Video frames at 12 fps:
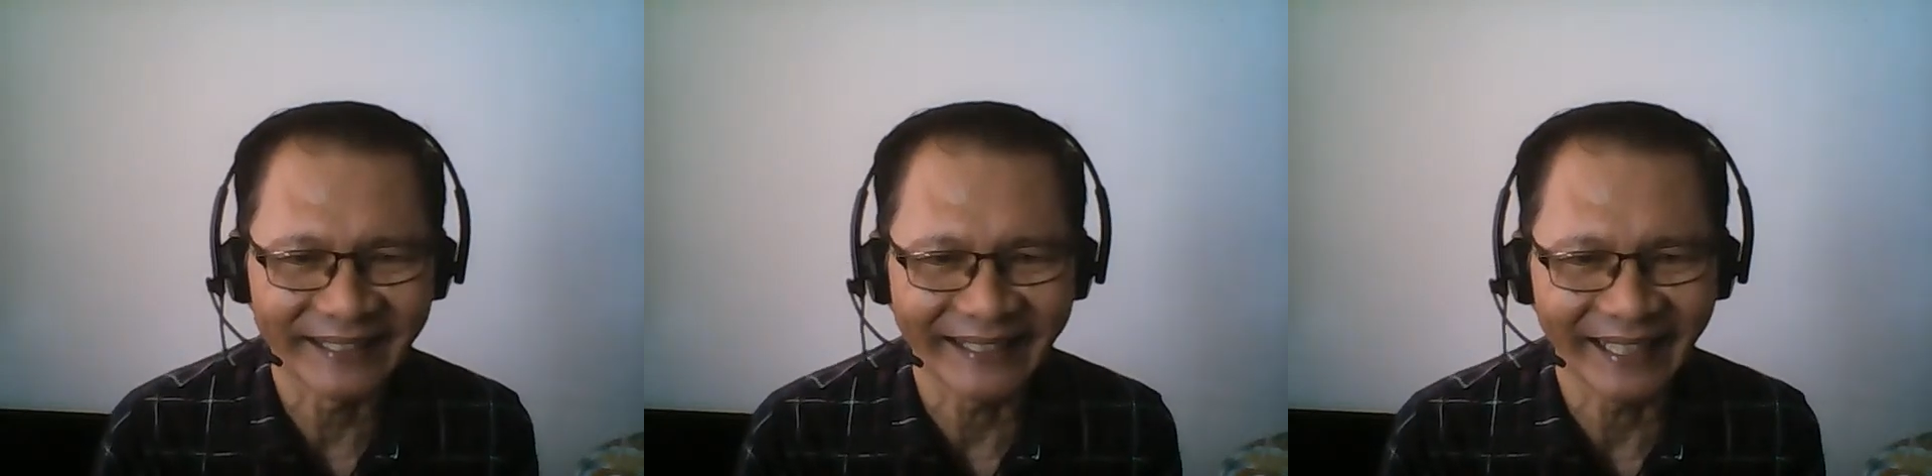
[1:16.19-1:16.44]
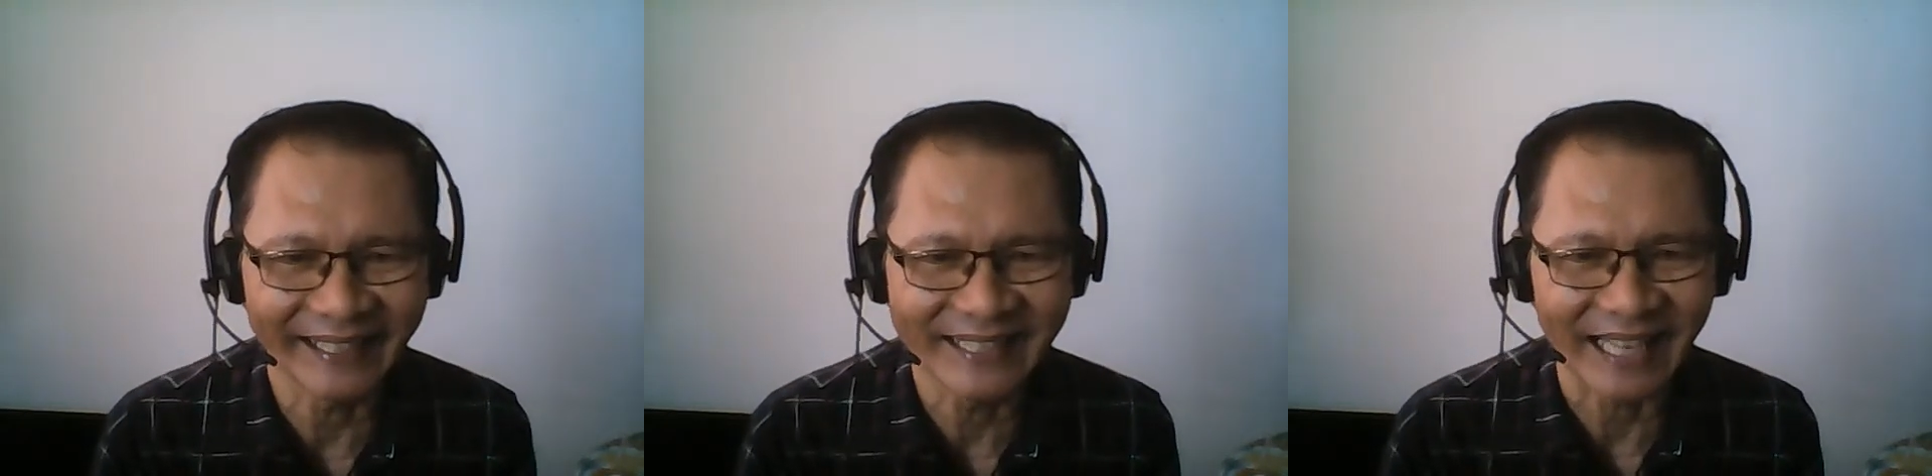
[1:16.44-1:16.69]

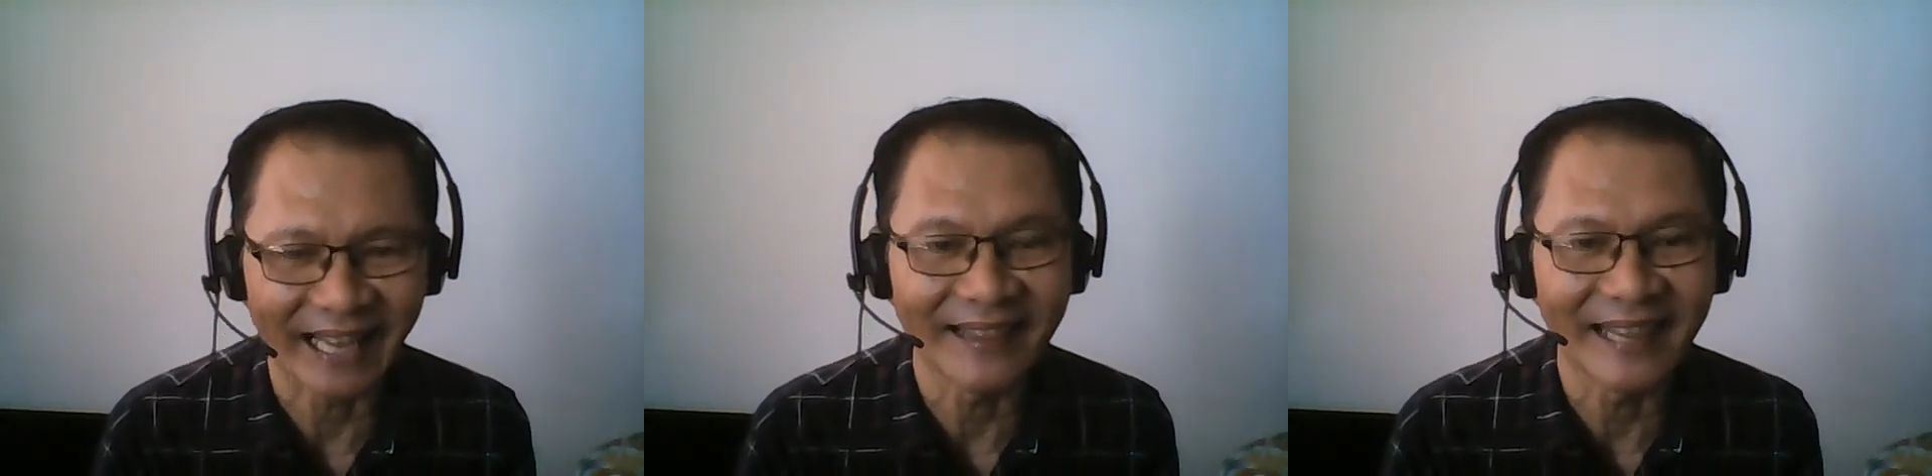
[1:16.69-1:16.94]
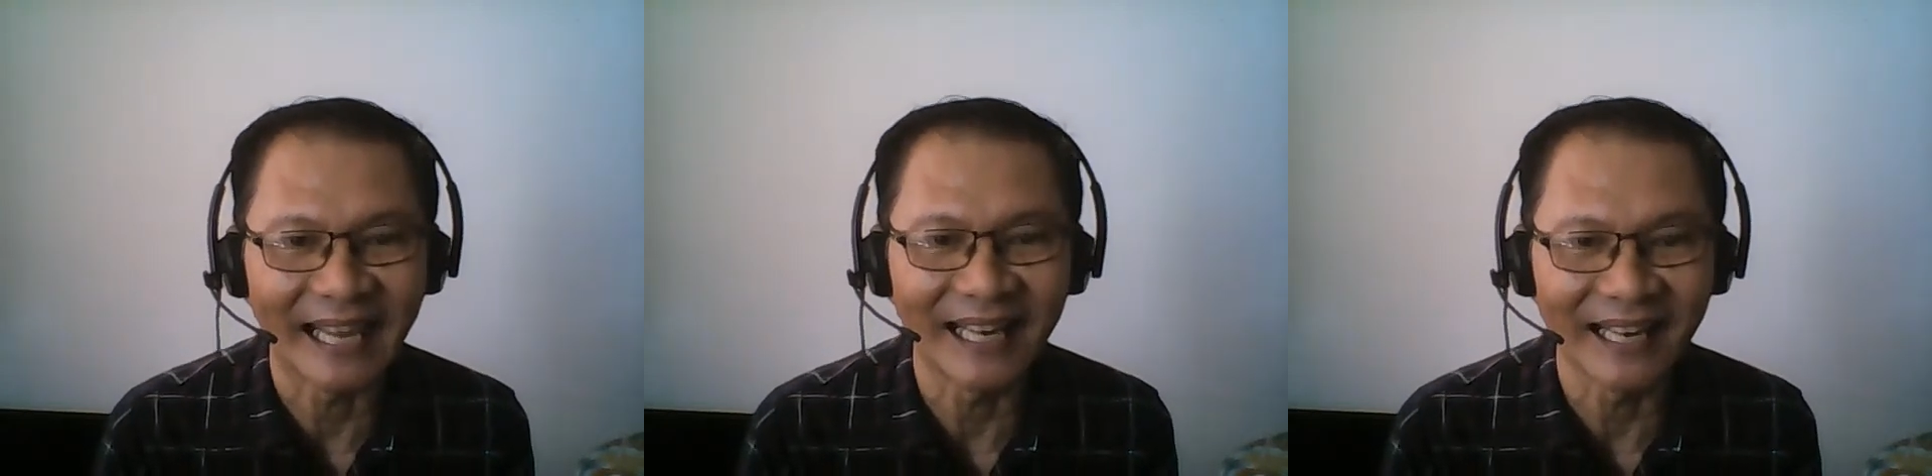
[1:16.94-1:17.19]
Yes, and
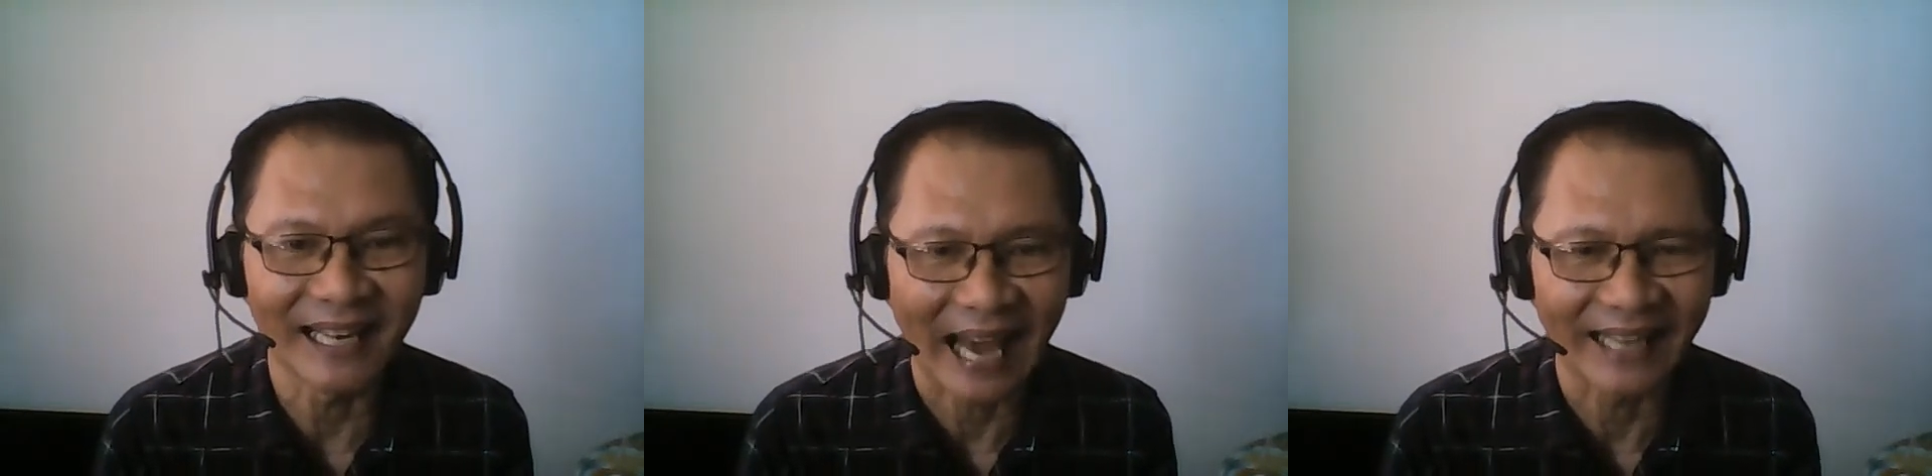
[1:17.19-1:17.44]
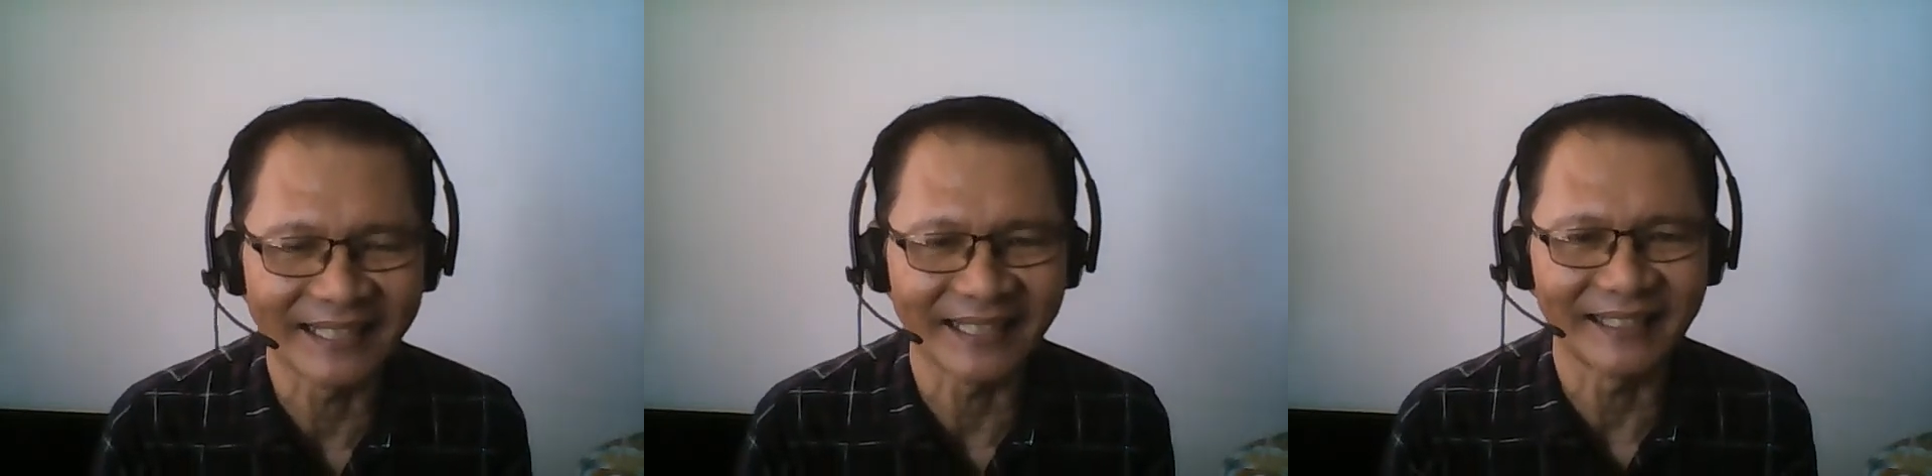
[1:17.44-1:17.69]
they
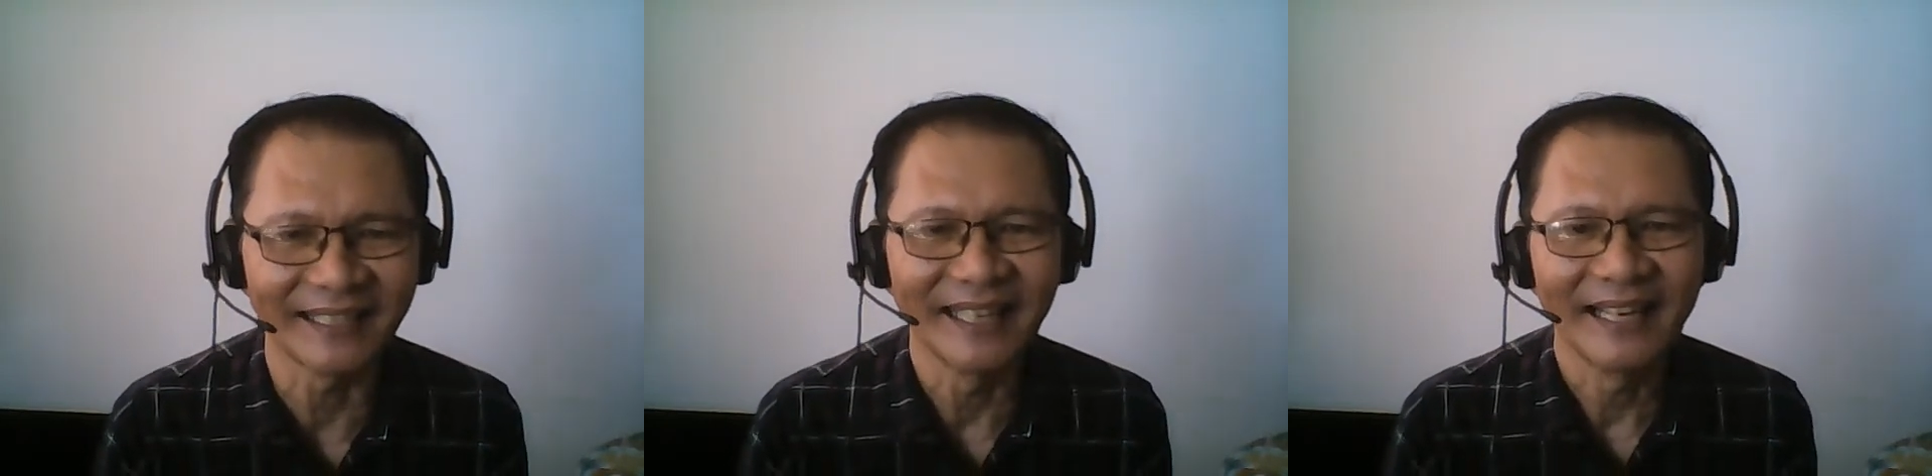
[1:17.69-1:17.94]
like it.